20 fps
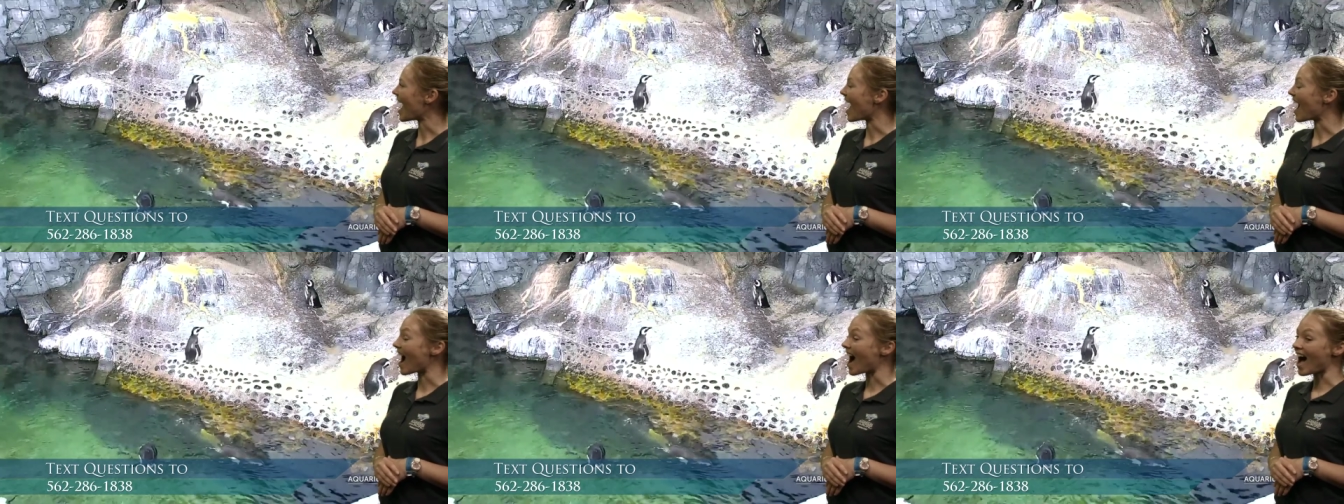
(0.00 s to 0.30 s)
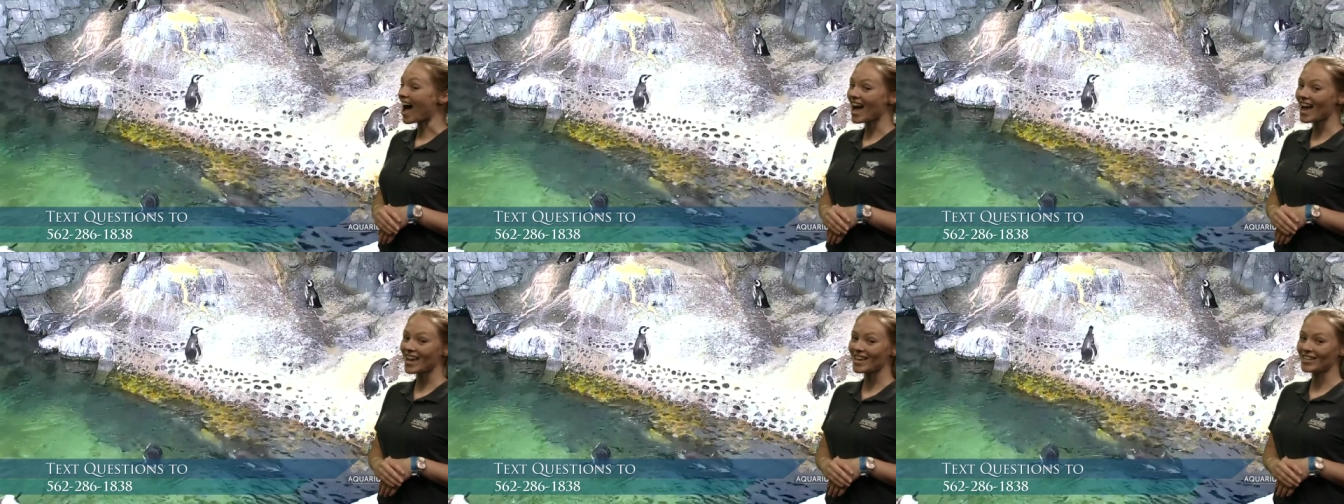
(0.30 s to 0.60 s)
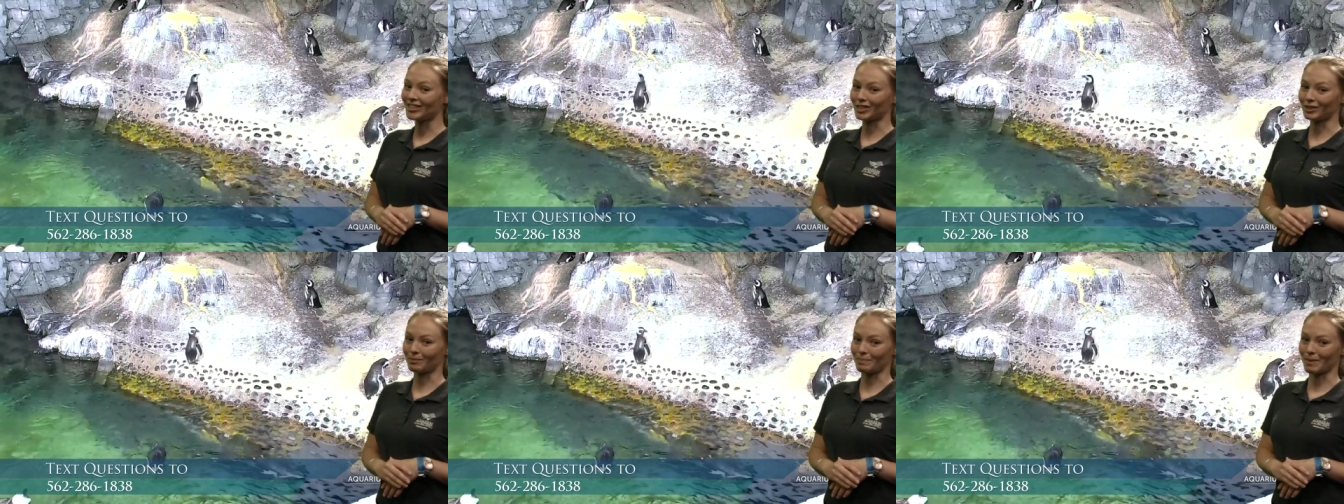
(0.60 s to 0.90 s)
I
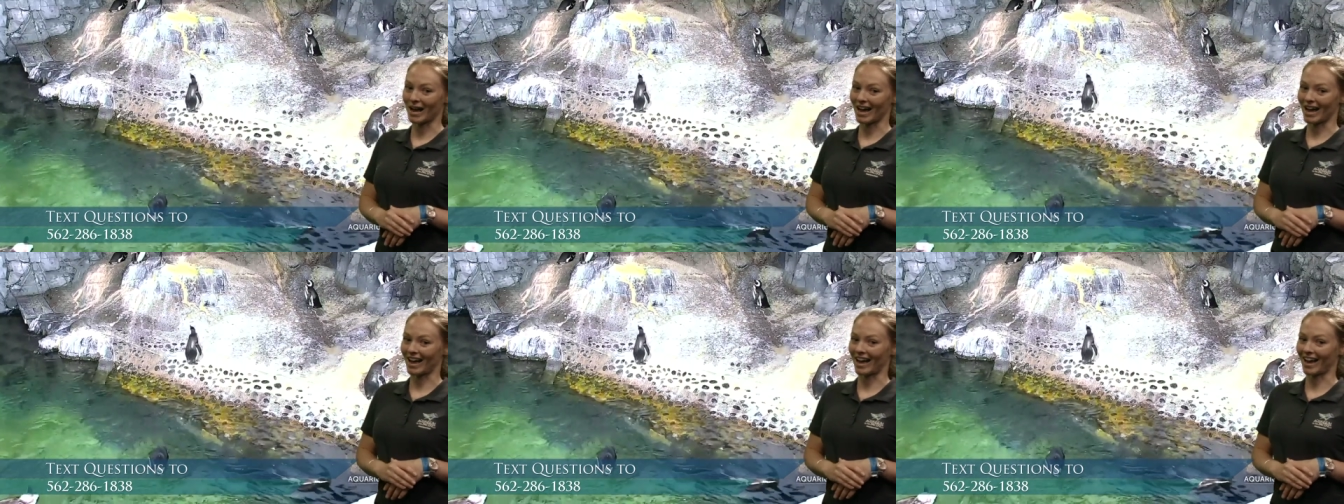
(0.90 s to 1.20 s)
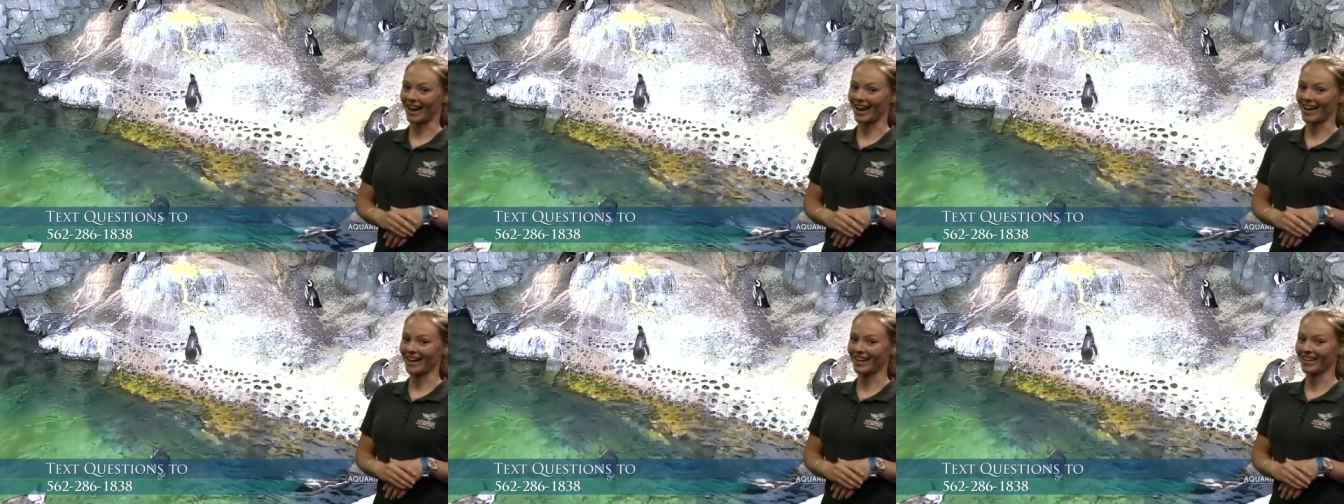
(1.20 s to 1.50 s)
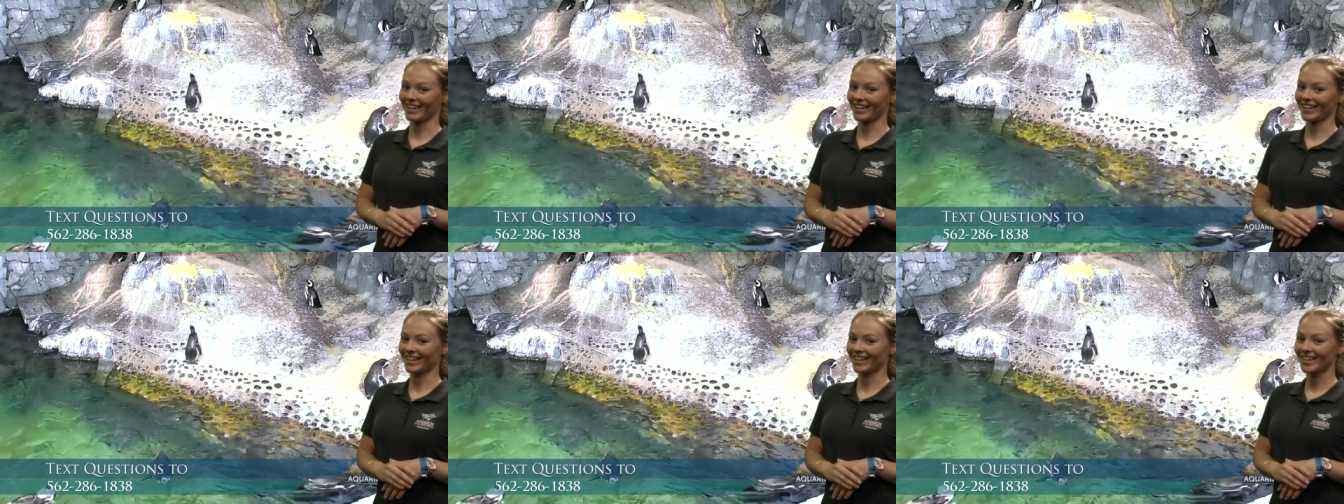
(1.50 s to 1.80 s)
spy
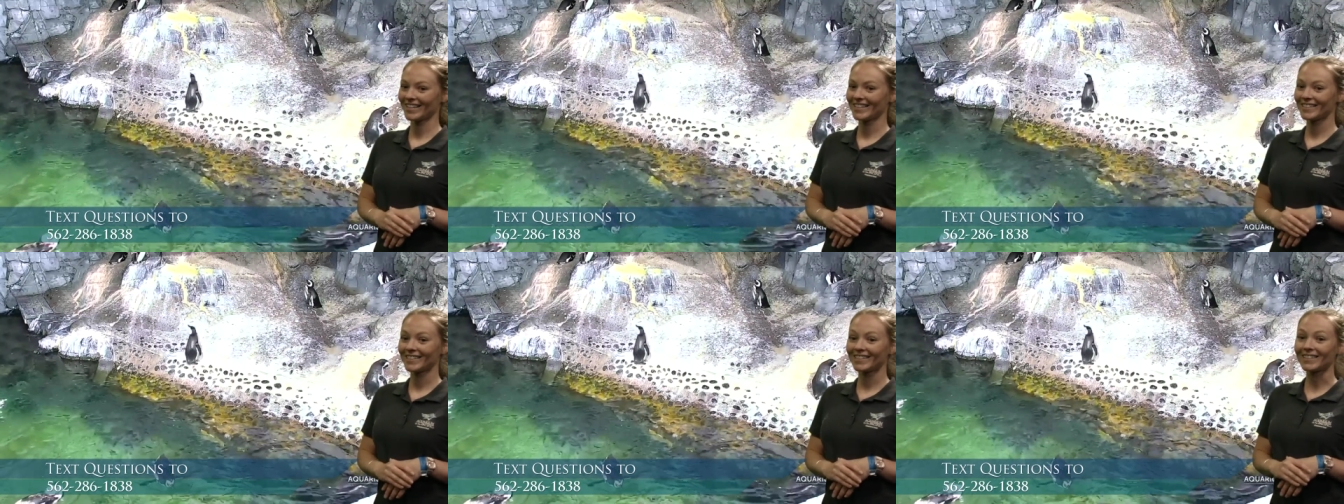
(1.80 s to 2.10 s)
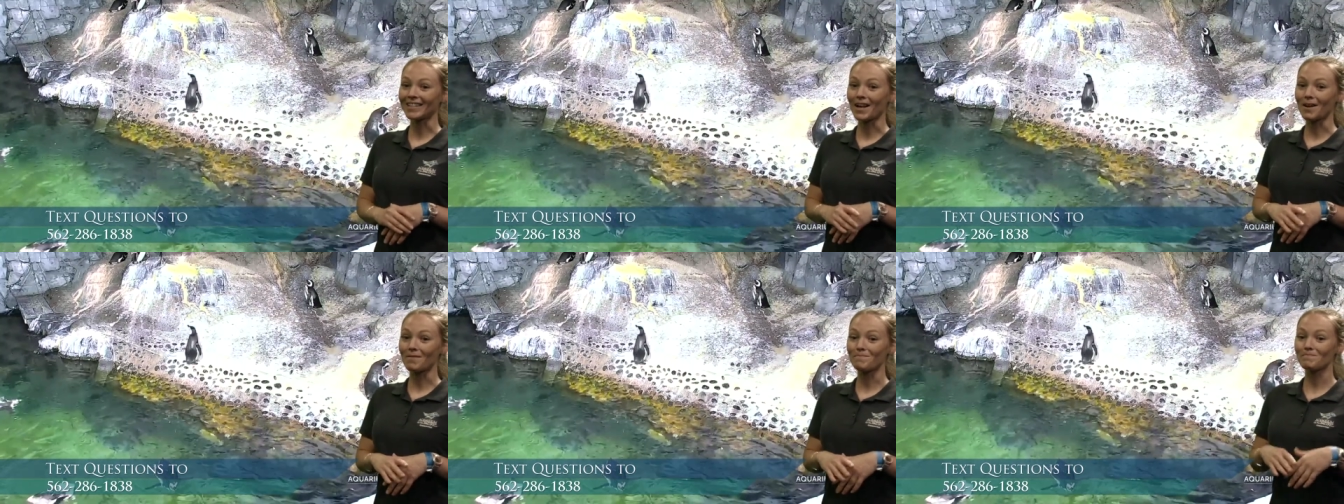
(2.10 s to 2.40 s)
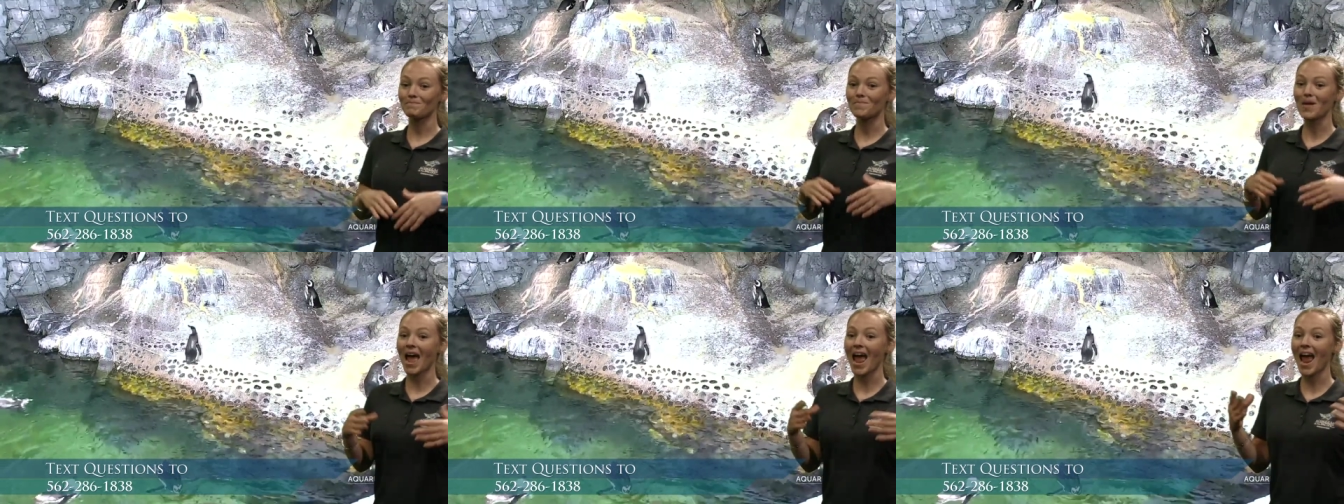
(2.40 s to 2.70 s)
some
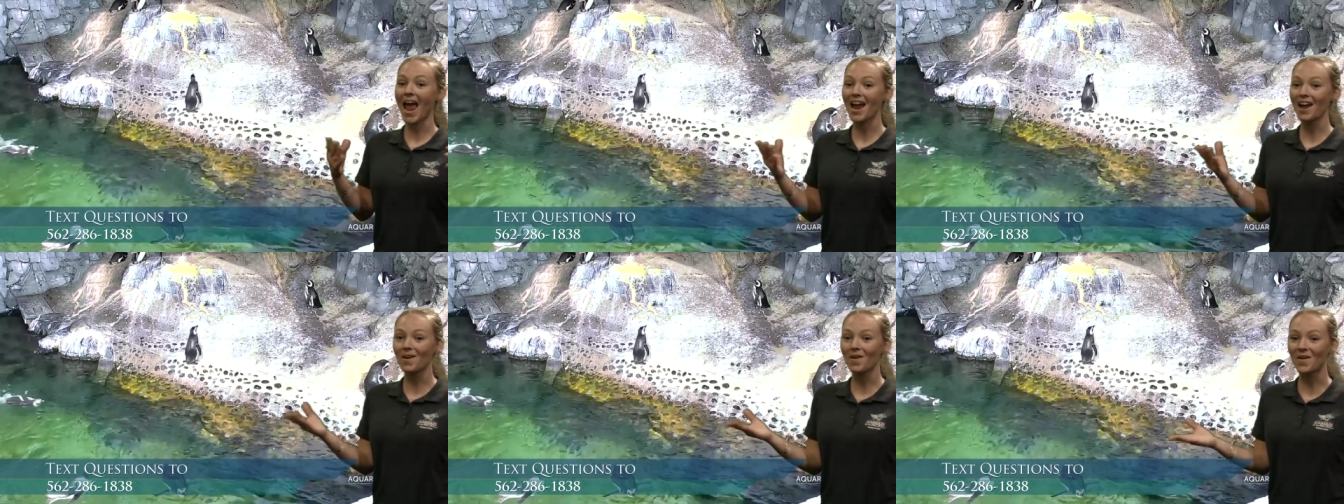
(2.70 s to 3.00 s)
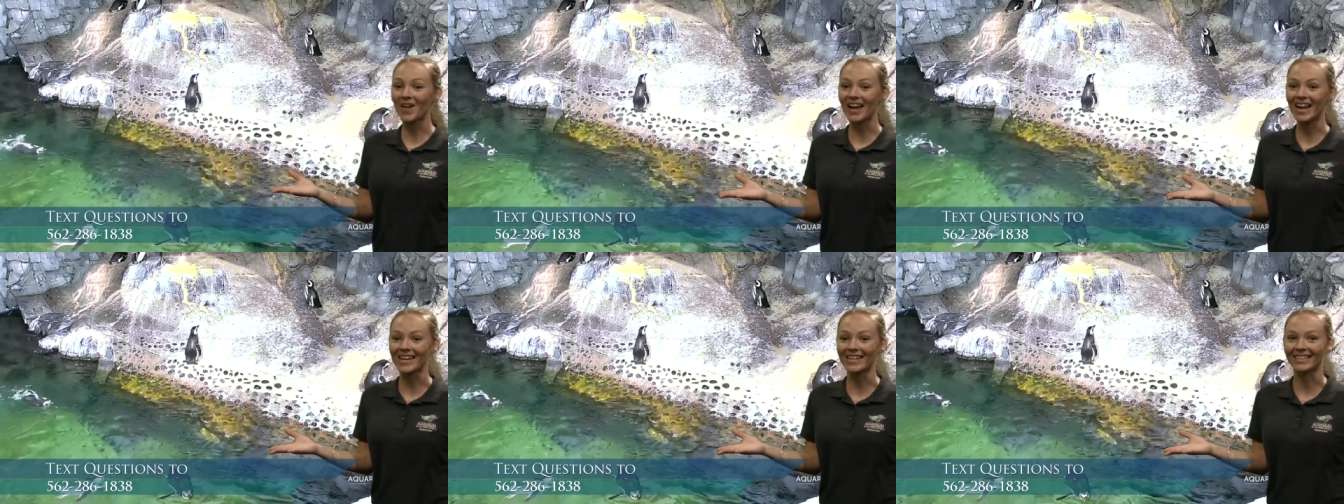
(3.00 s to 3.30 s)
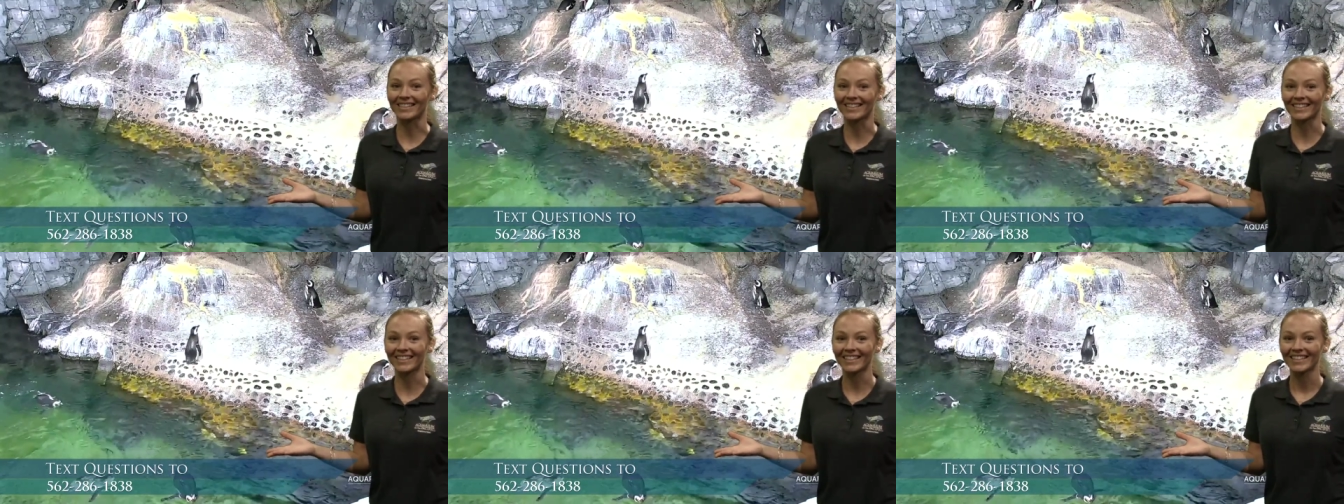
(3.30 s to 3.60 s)
penguins.